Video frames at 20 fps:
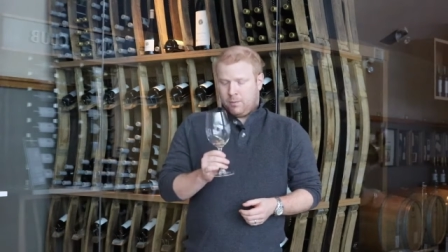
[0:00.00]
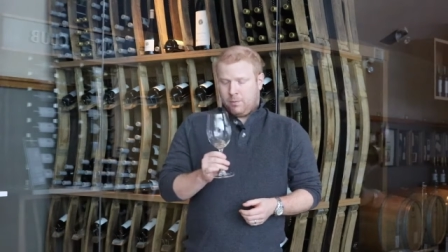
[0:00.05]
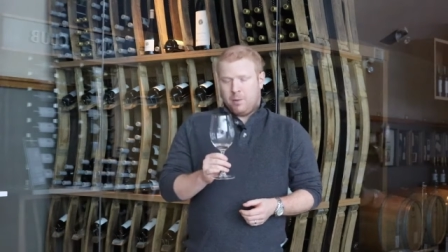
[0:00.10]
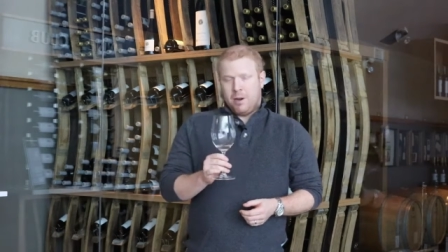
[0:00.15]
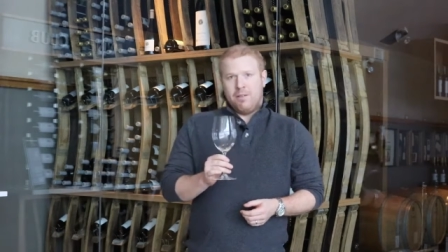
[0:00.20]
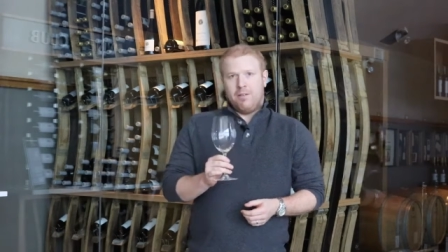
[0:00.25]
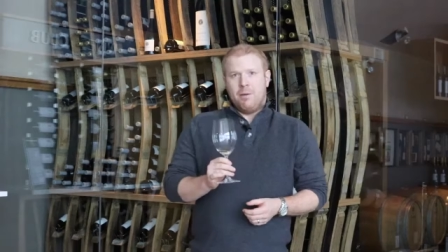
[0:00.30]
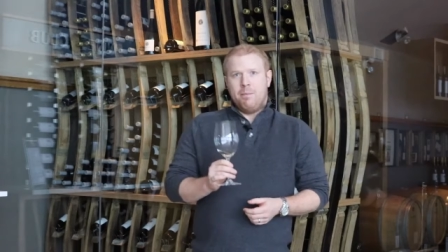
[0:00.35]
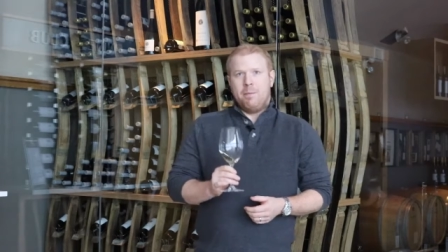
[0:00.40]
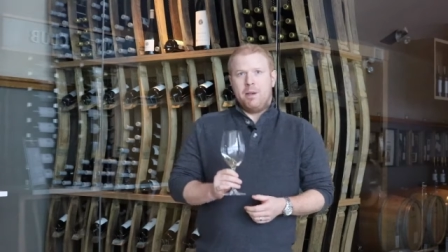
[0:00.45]

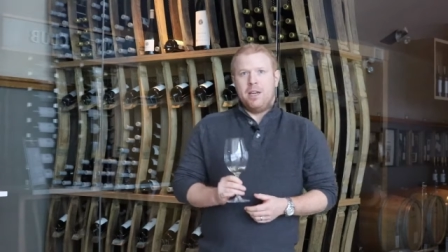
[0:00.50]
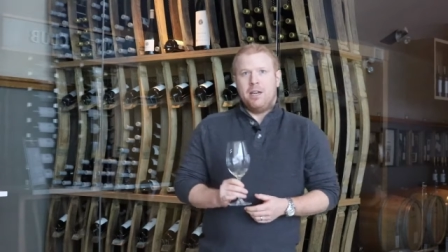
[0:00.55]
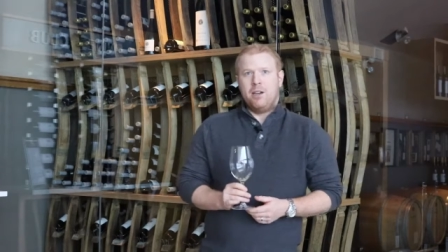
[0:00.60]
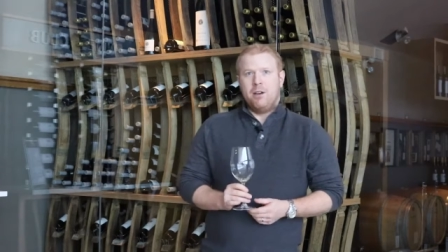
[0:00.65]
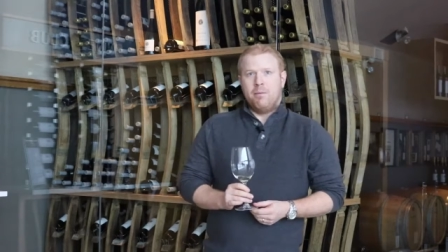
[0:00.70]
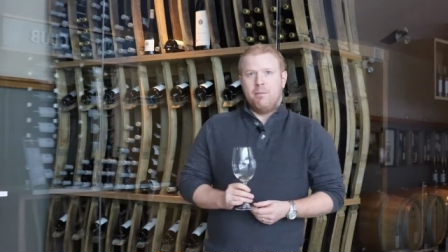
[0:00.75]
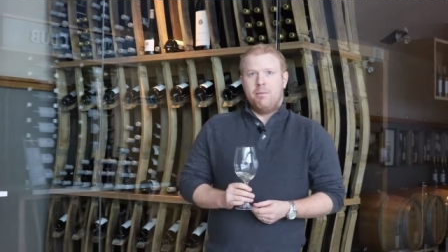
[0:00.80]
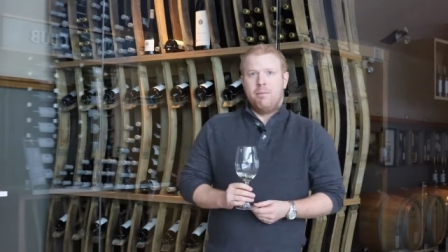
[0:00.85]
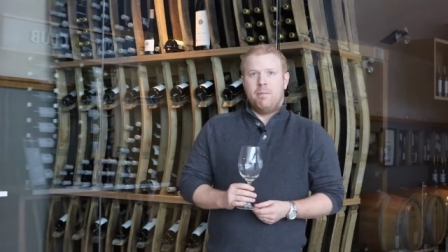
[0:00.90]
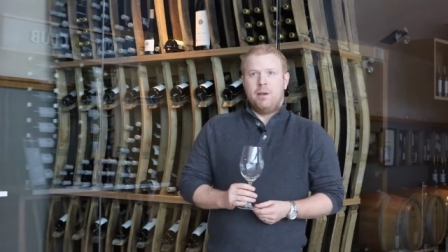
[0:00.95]
Bit of a
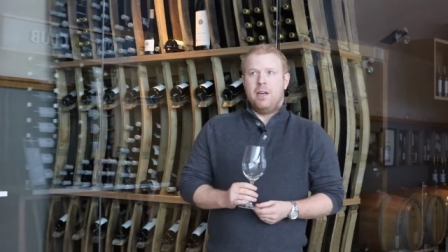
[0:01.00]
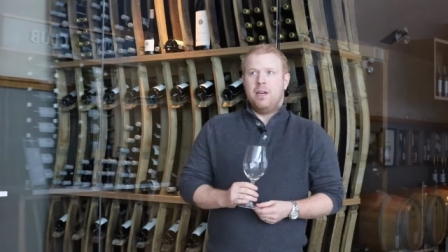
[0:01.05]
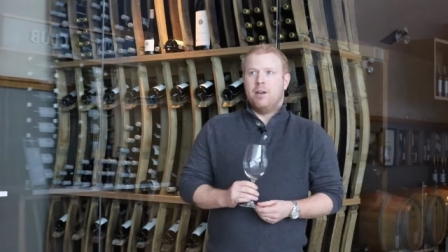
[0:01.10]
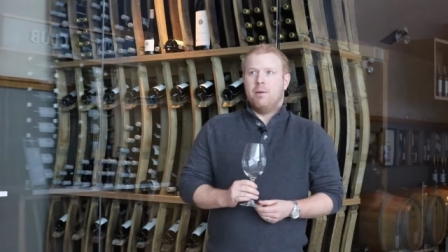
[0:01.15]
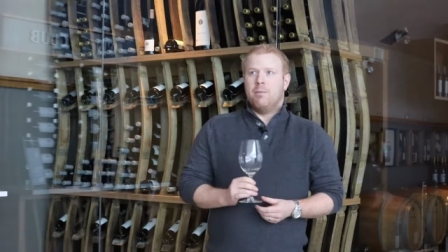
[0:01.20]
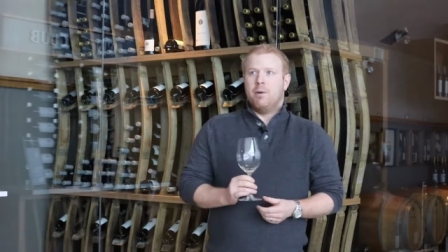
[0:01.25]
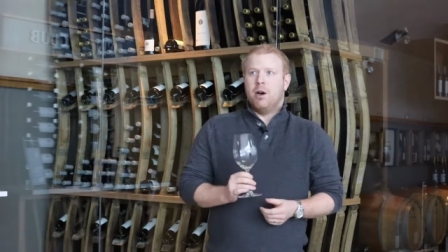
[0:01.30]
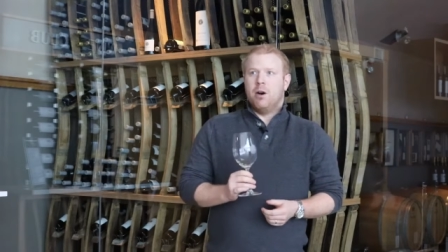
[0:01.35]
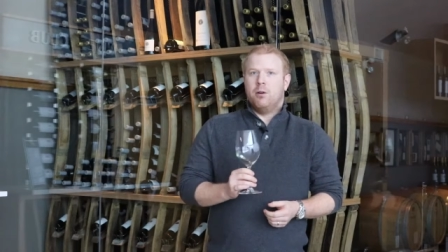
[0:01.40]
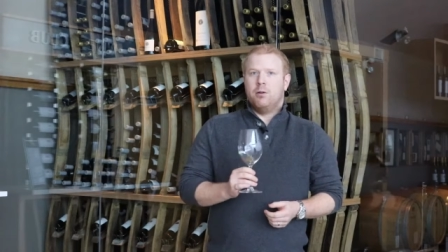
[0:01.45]
medium
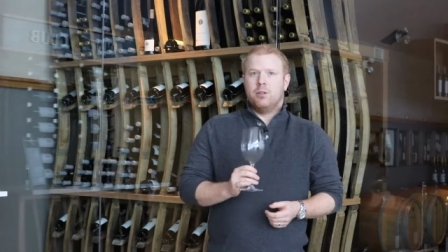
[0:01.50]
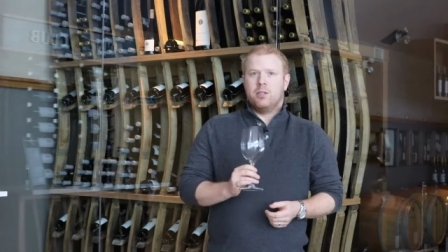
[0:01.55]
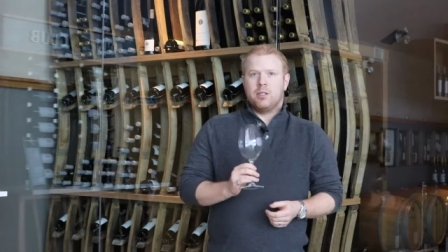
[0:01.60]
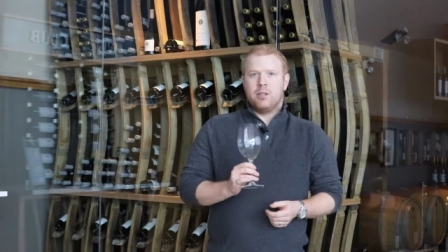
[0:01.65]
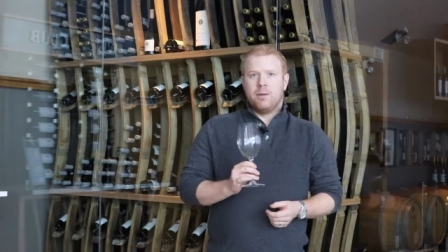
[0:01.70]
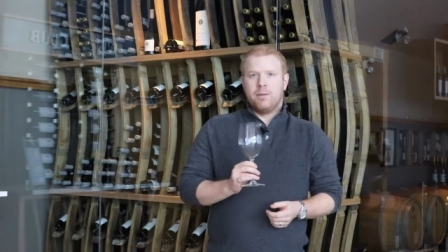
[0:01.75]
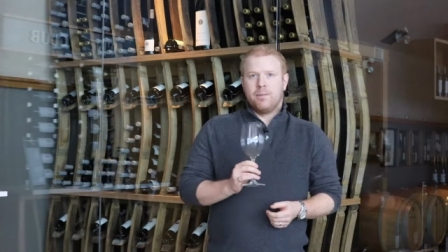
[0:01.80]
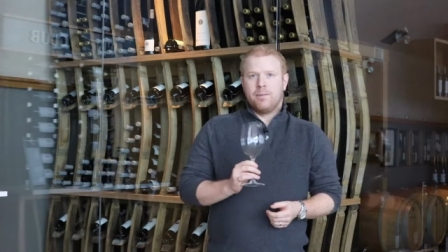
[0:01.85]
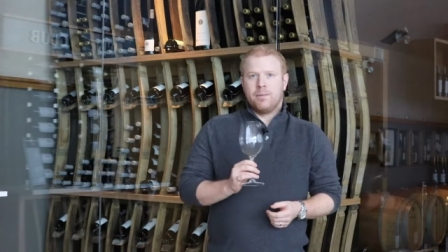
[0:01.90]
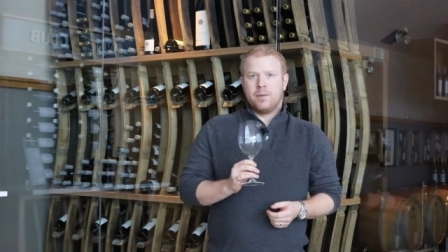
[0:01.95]
medium
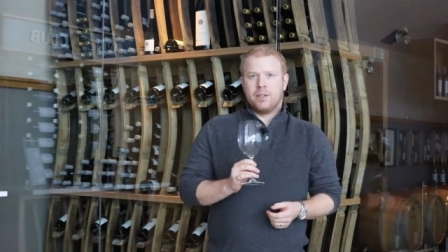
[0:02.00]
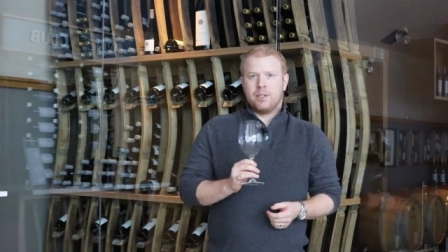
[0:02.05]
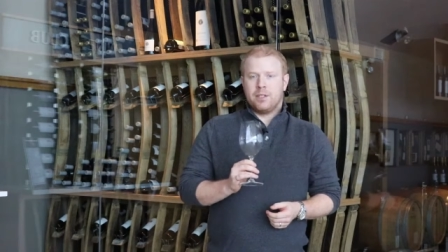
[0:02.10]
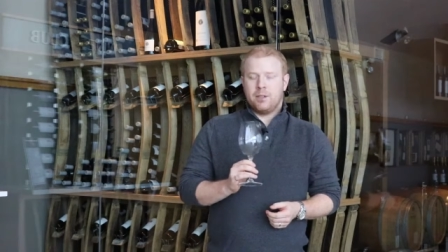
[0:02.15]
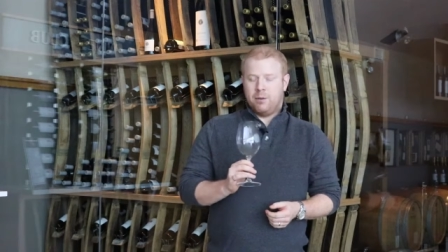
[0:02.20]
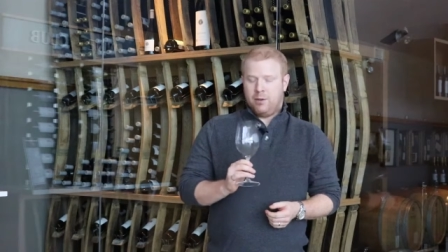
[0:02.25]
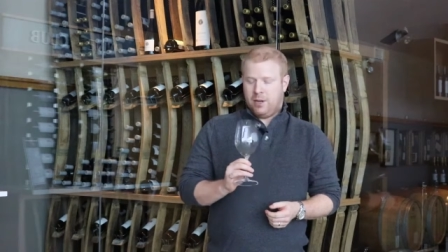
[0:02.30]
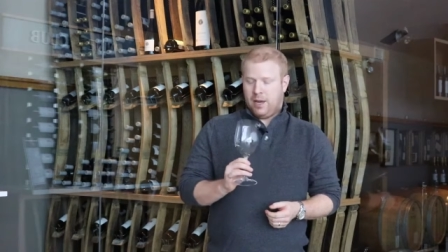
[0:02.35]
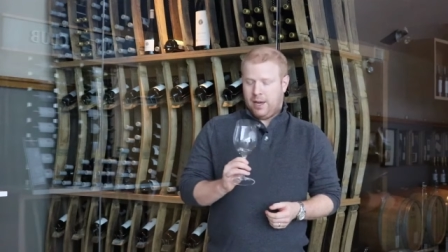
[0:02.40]
nose. Let's see.